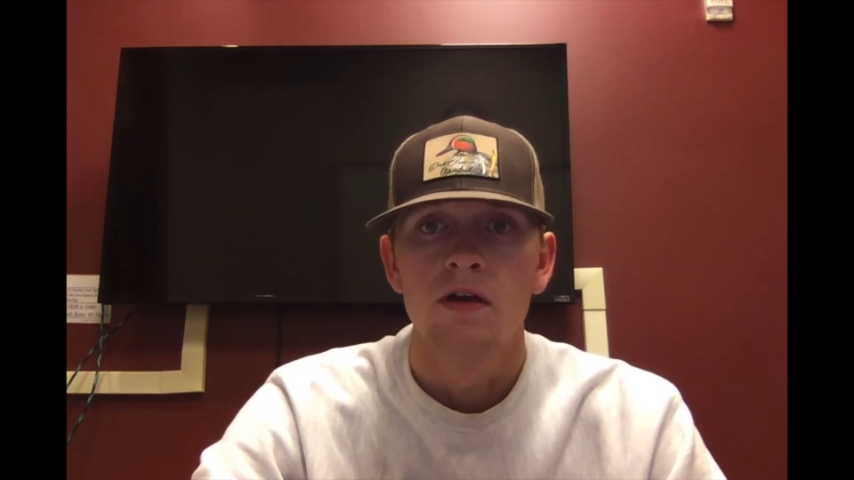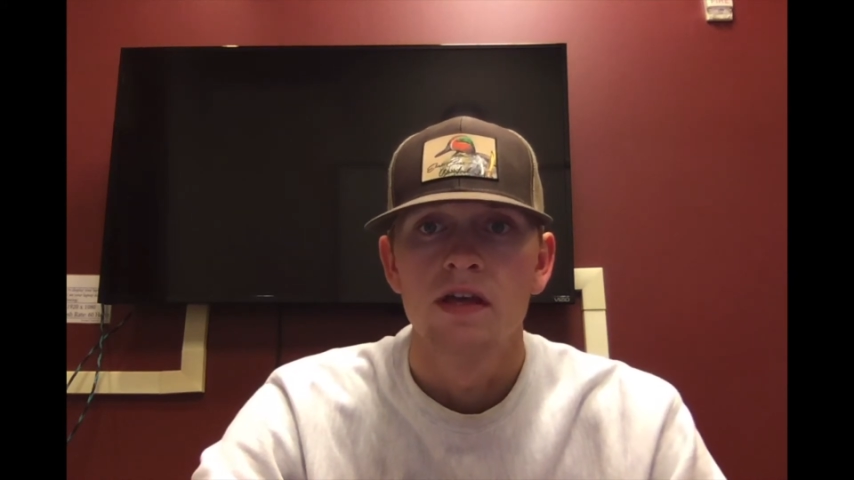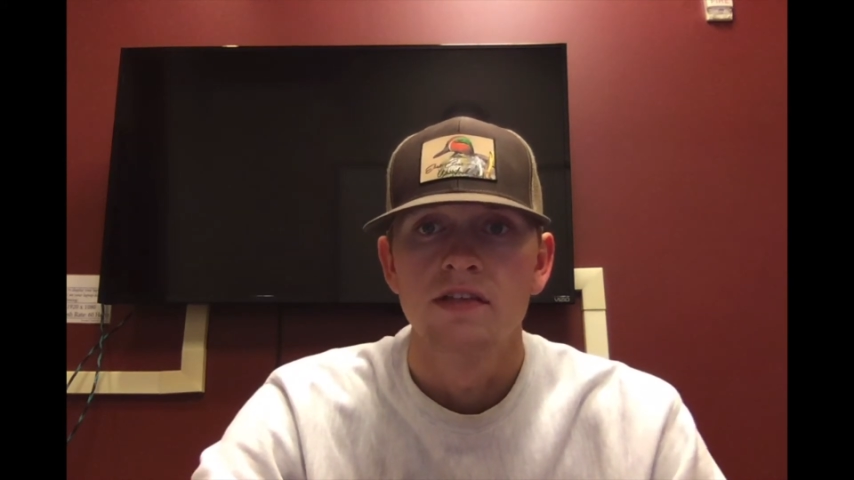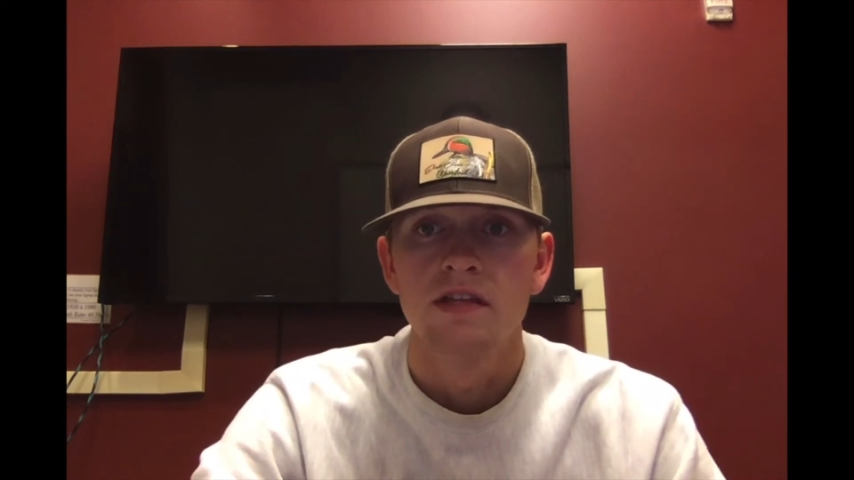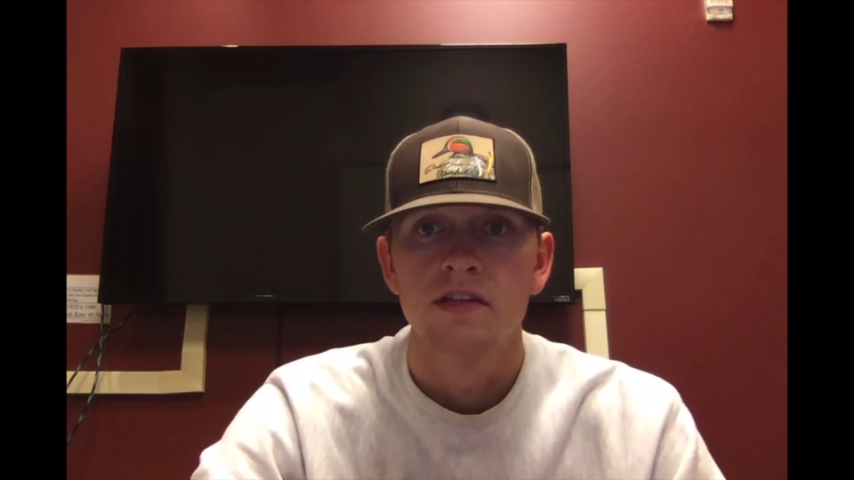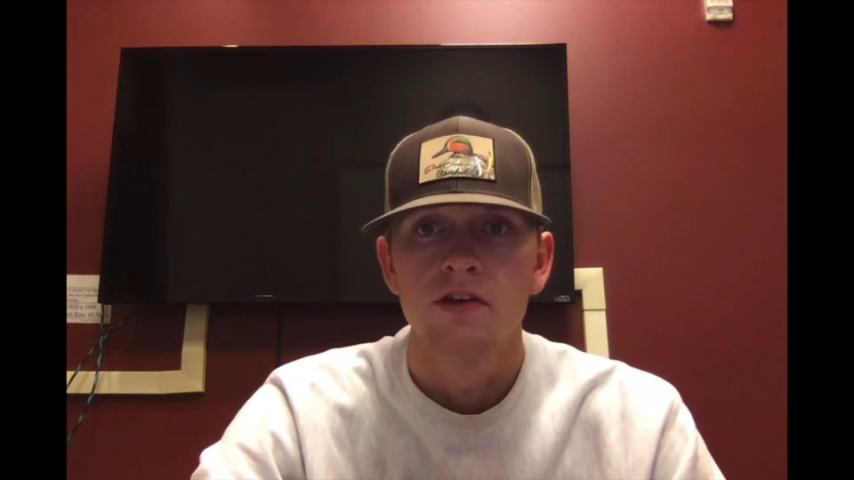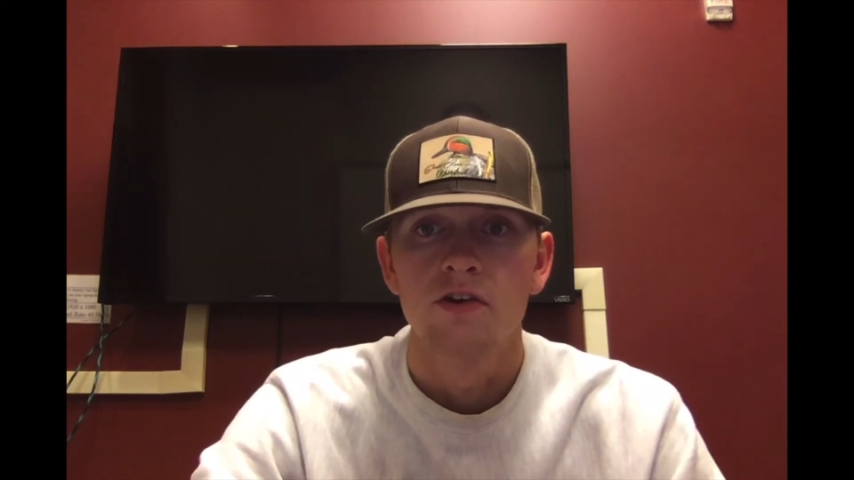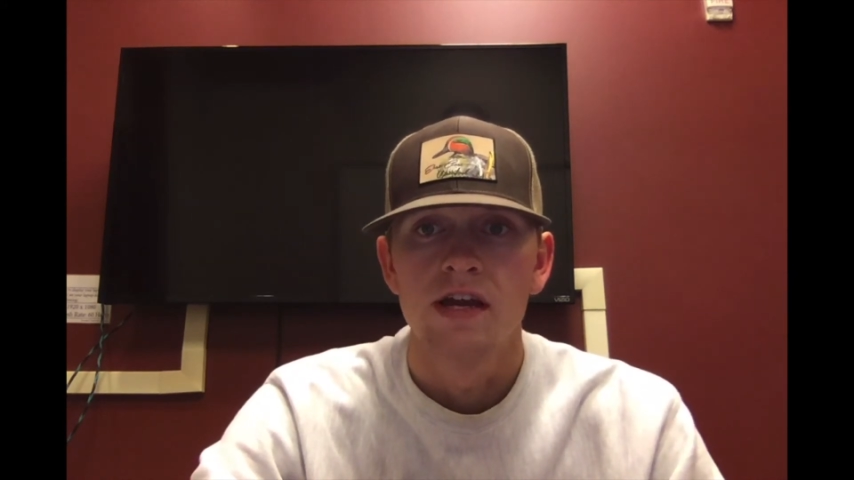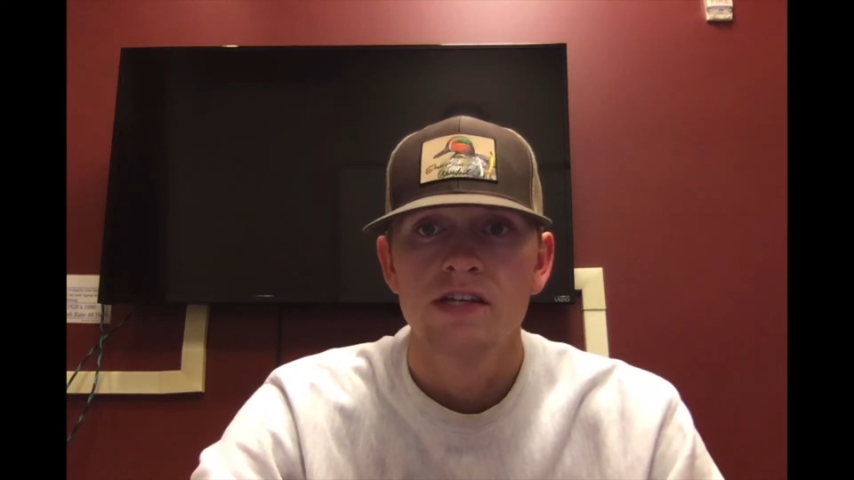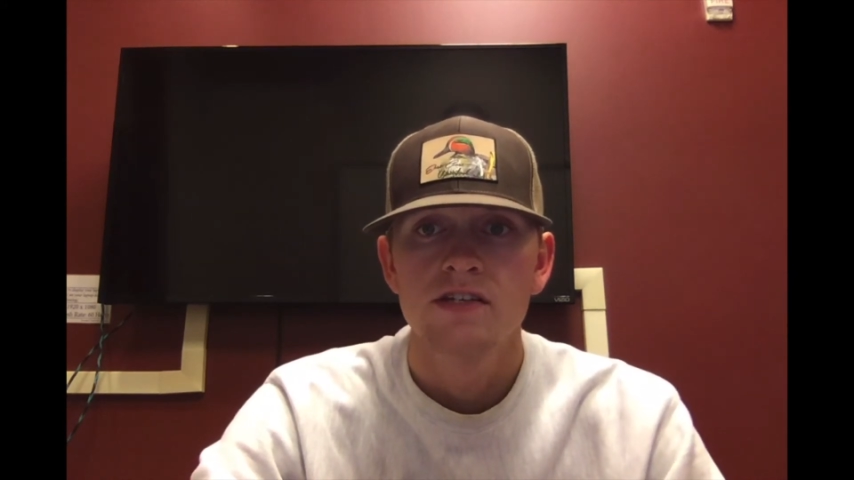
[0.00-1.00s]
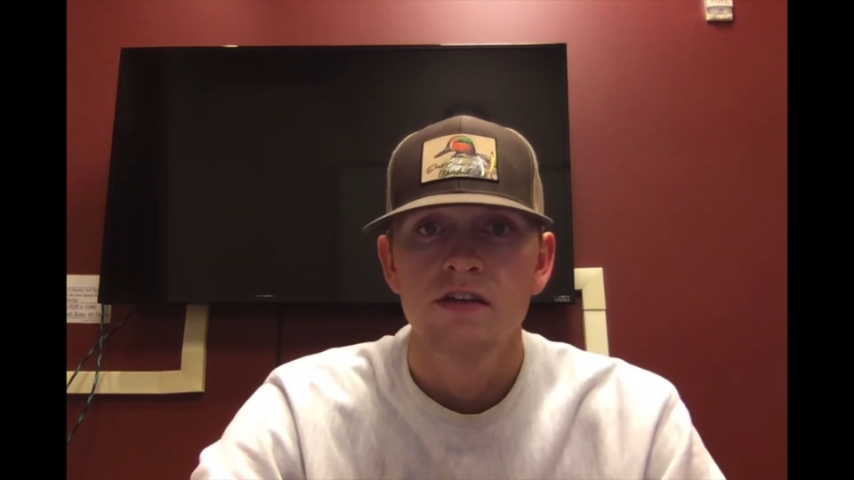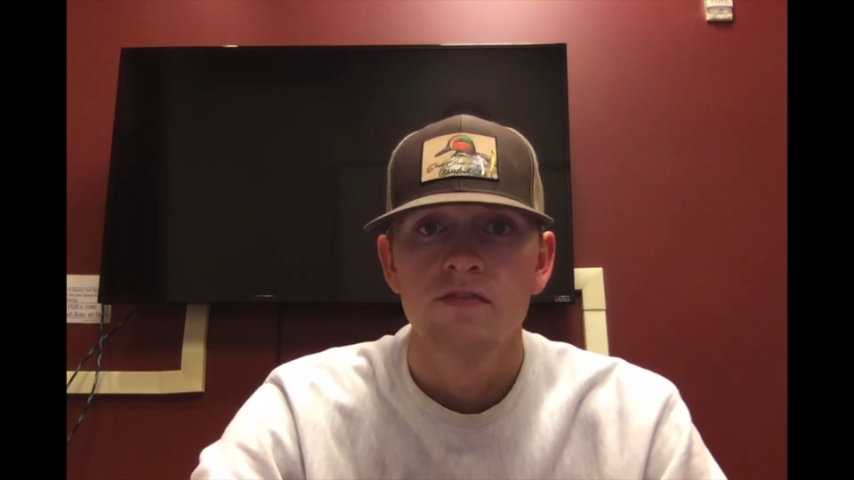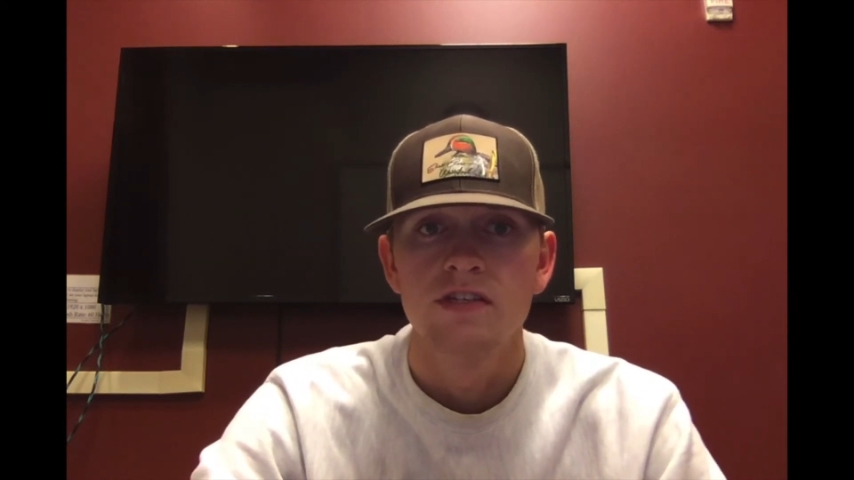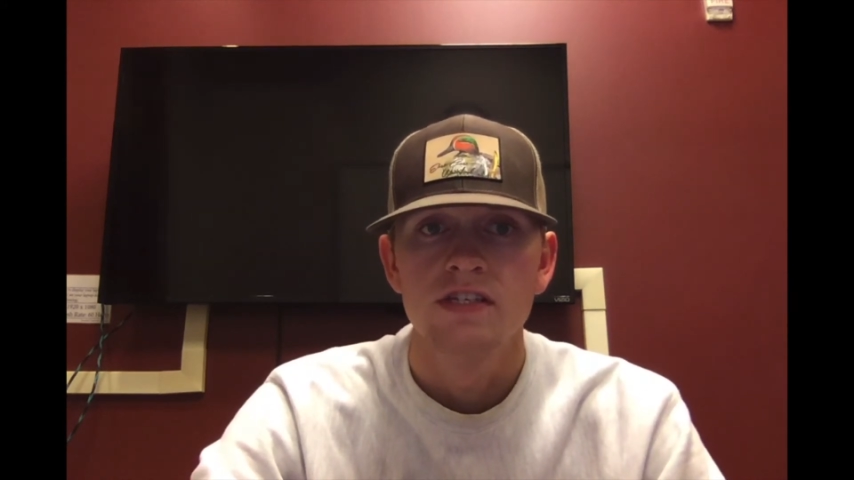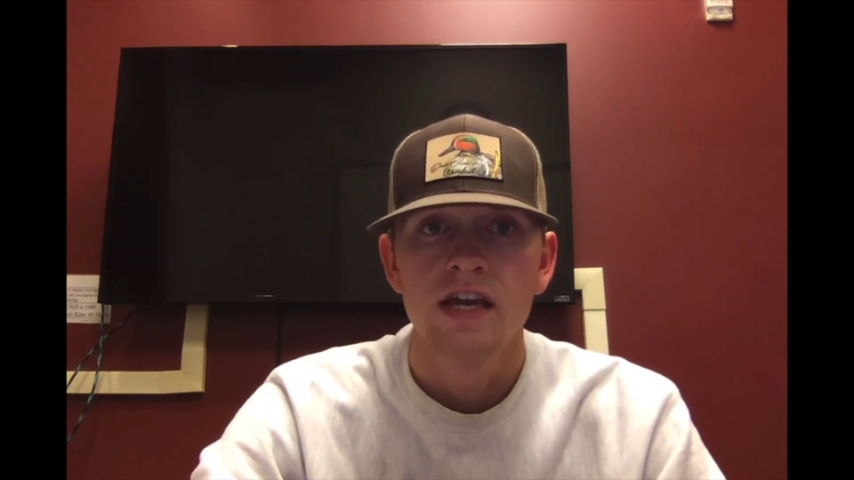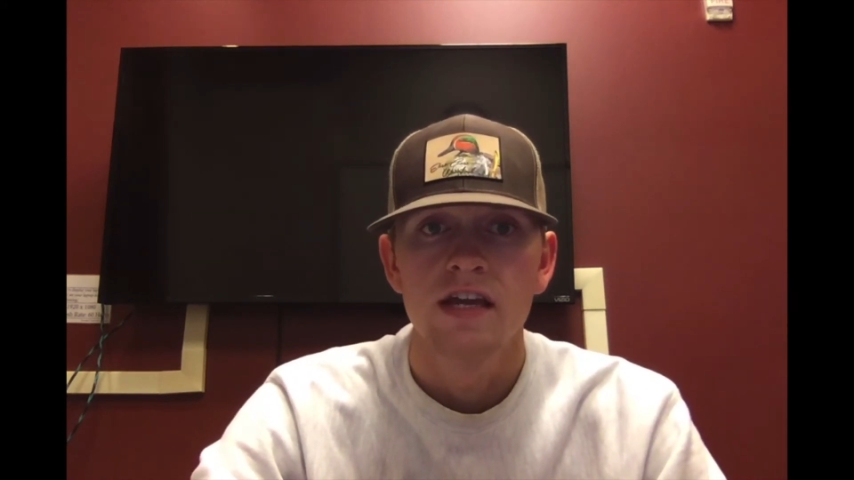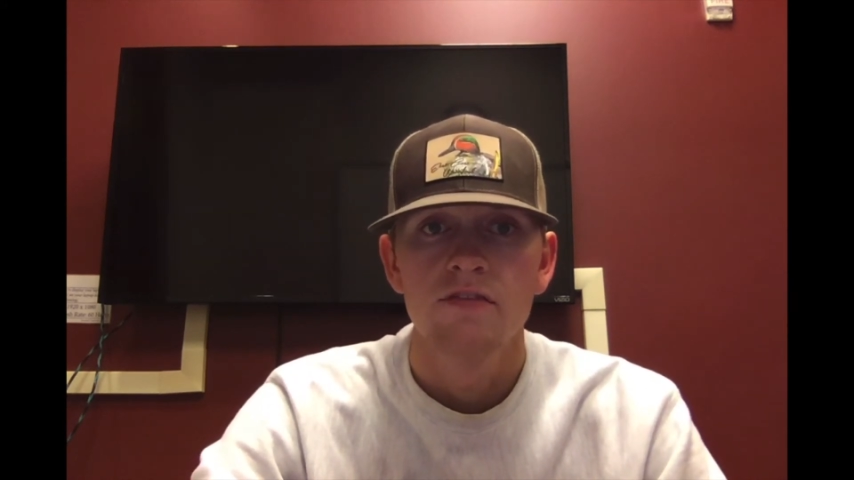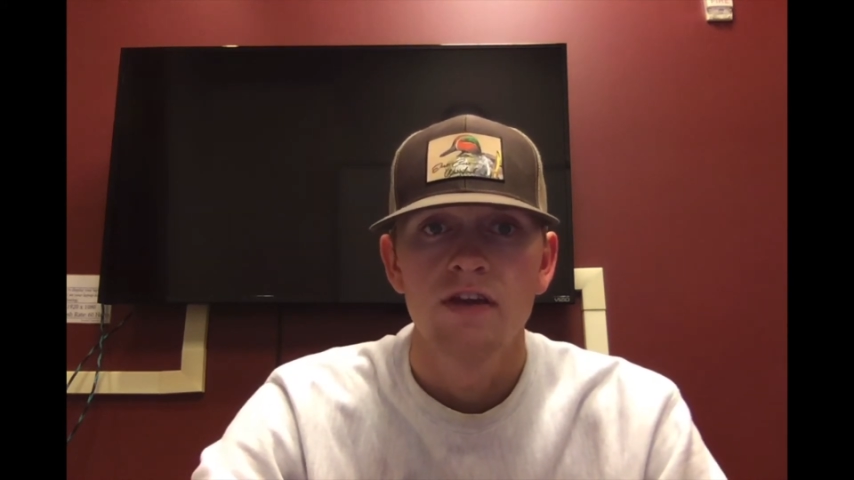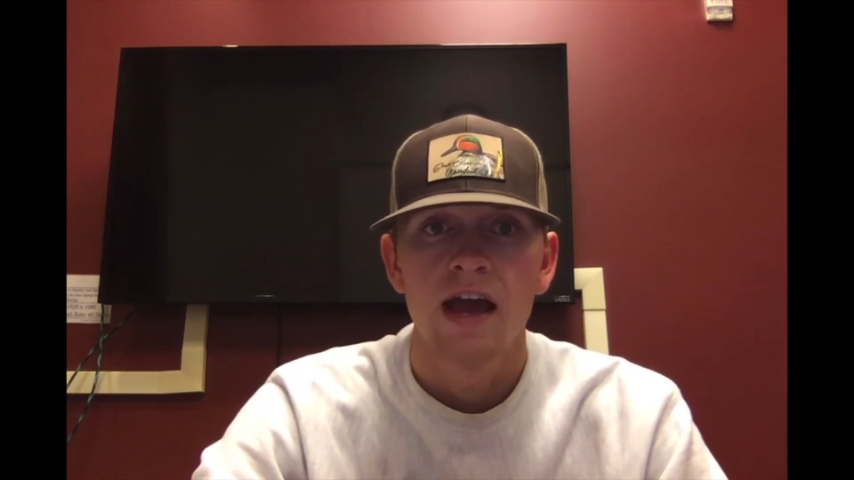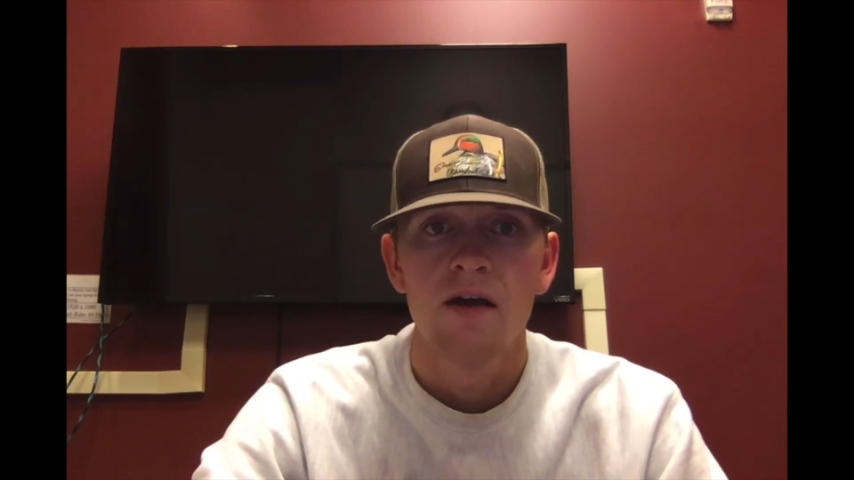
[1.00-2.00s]
is that the creation of the state
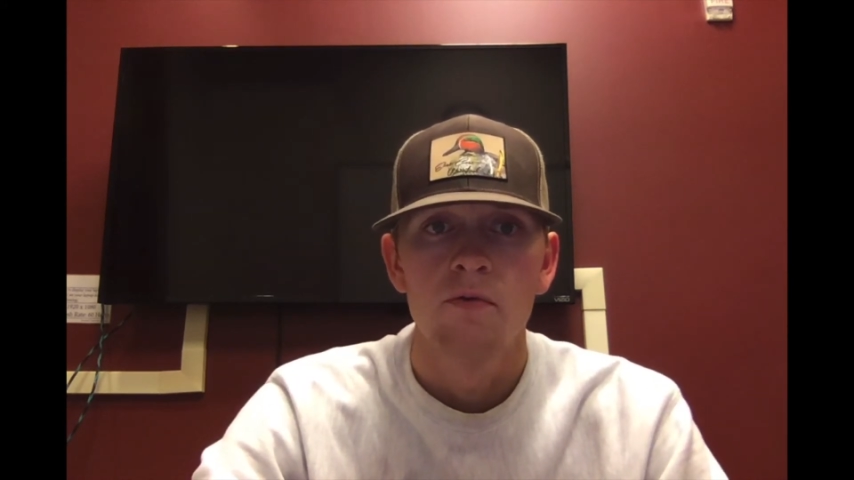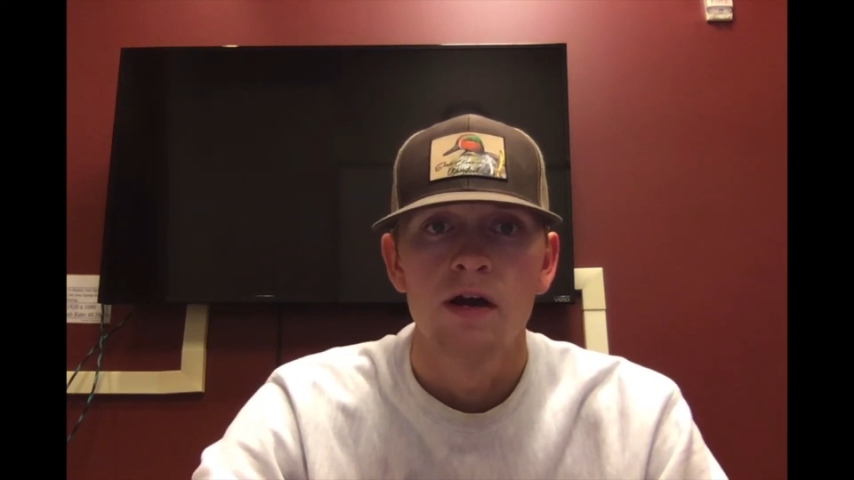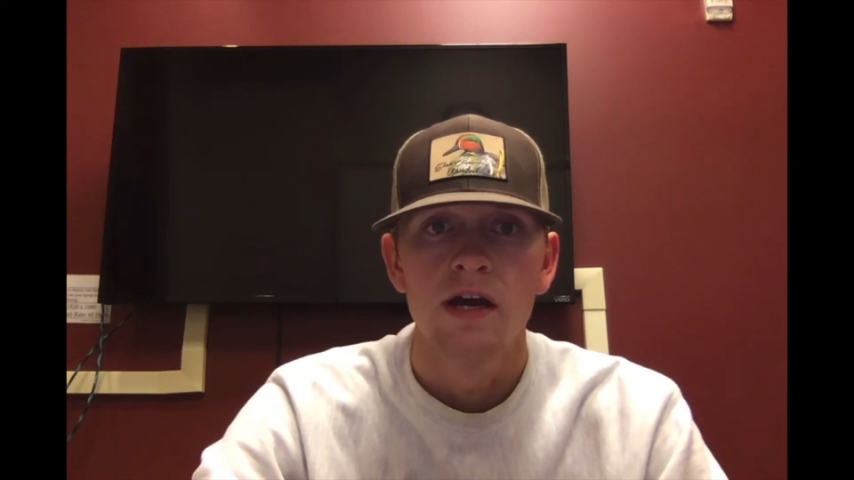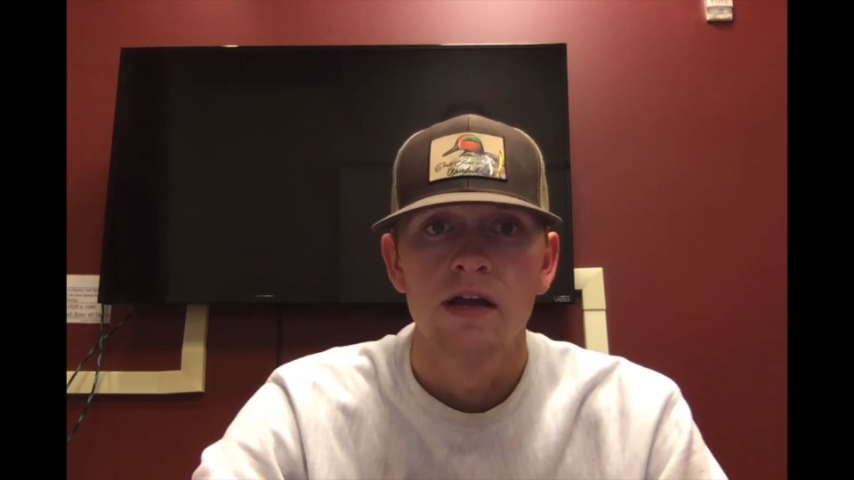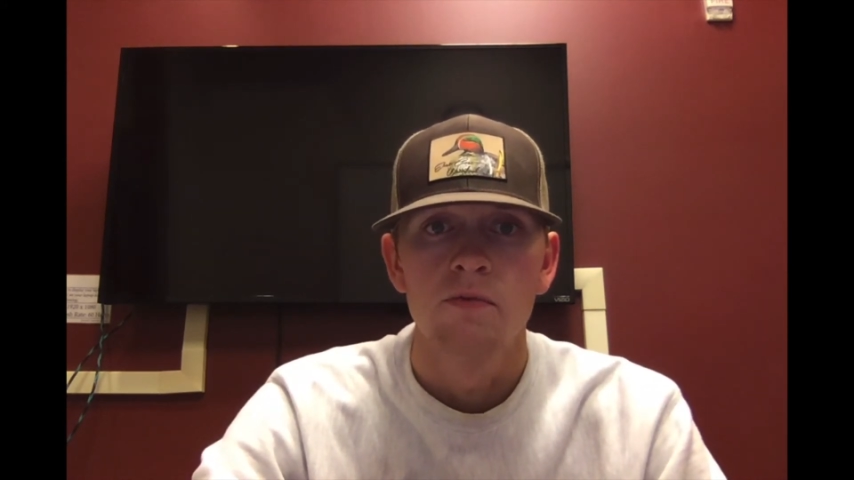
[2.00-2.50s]
of Cao